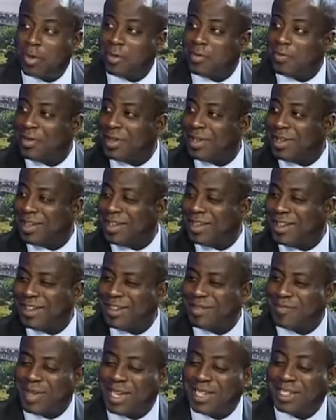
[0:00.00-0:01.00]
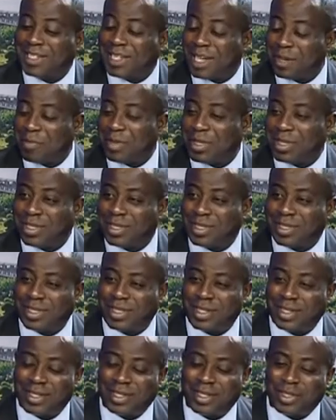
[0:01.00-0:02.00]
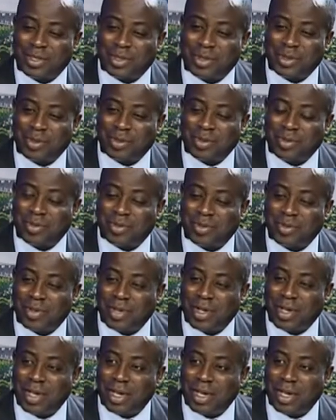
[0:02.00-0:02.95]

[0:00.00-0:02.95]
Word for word: we've uh, made statements to, to